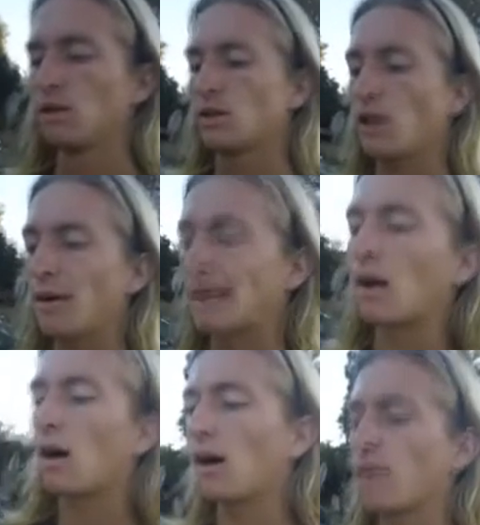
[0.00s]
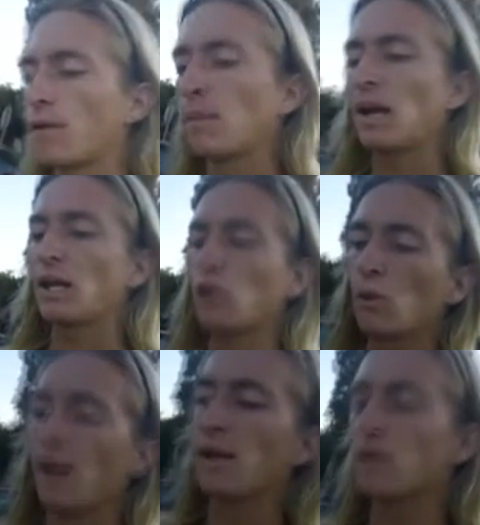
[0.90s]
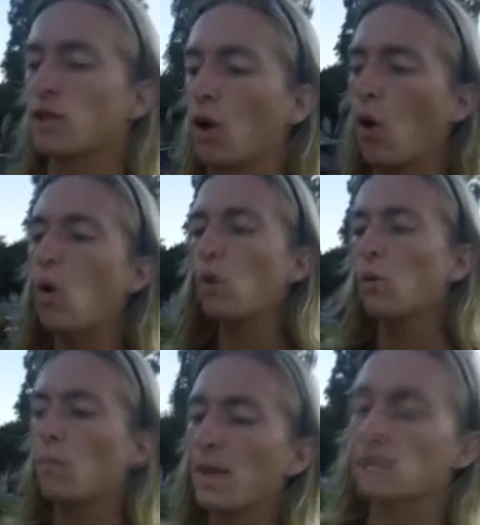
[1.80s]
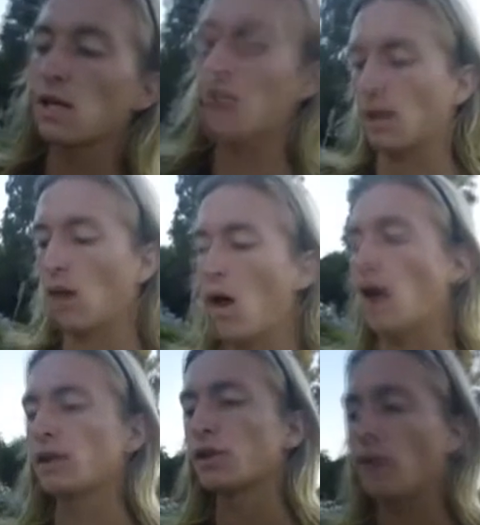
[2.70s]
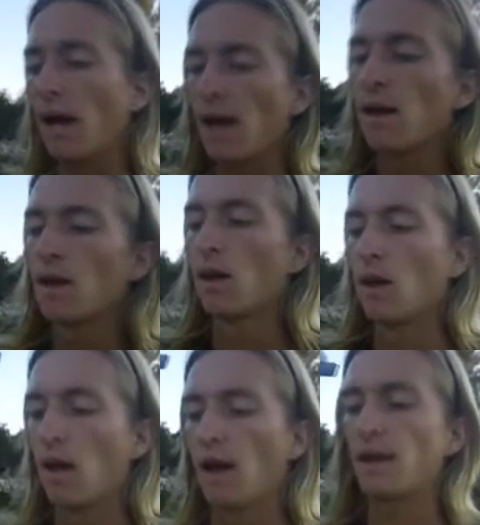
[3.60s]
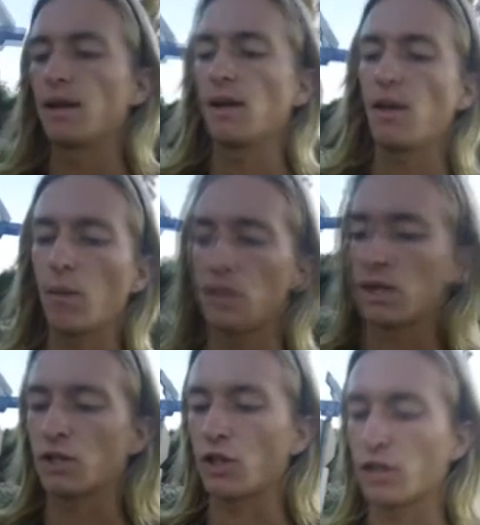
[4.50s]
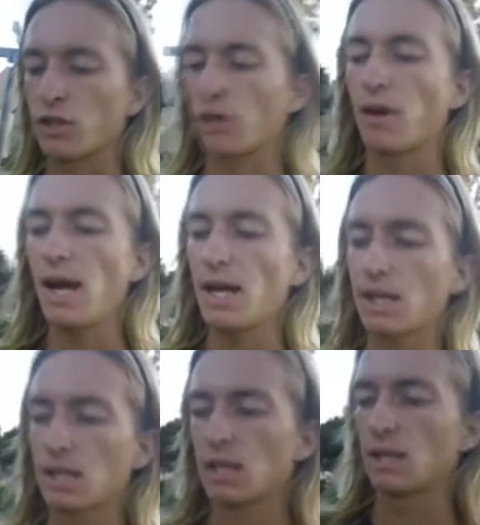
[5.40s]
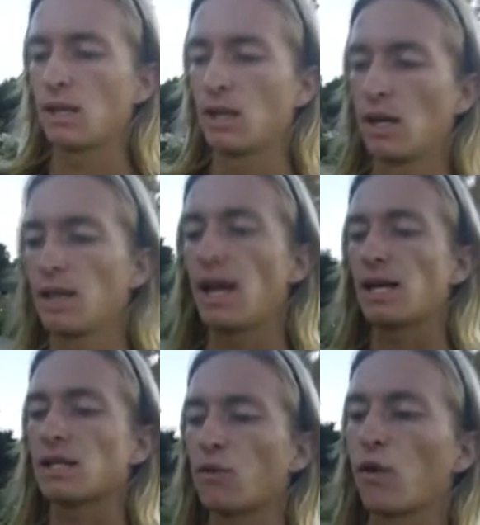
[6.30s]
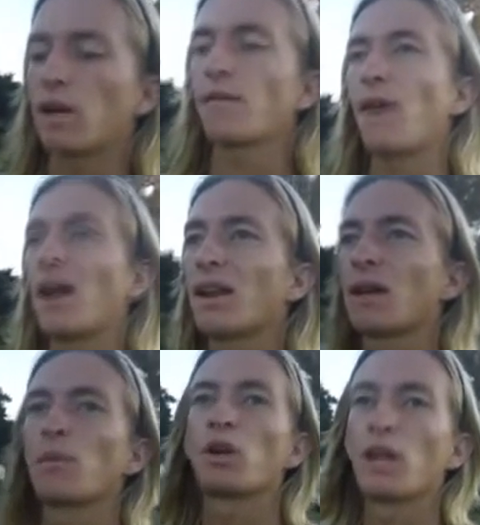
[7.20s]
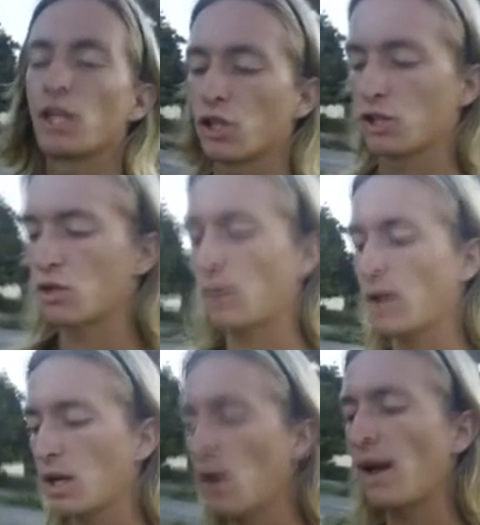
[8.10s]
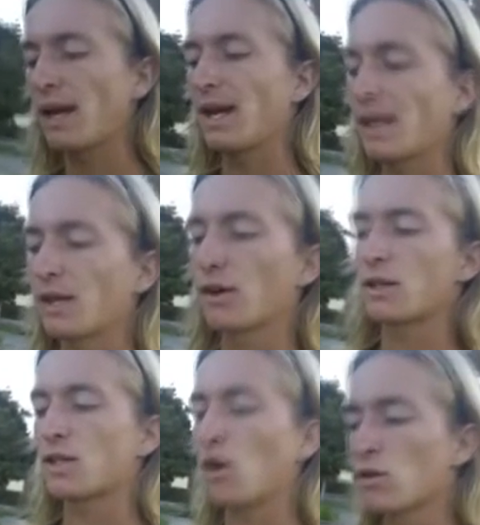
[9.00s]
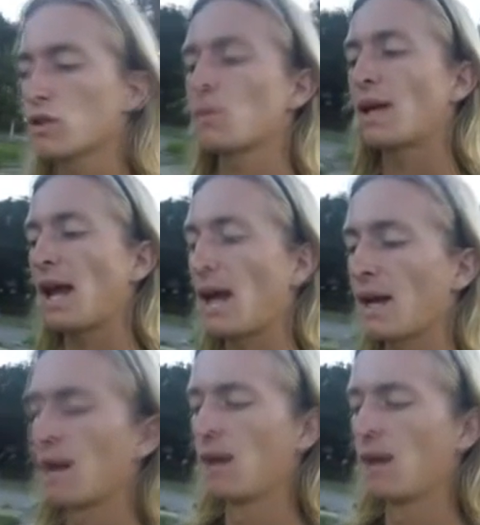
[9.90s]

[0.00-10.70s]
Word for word: Sorry car for making you wait. There's an old Masonic lodge, okay. And then the other one's the church, correct? Yes, the Friendly Valley Community Church. So we're gonna go ahead and get there as close as we can.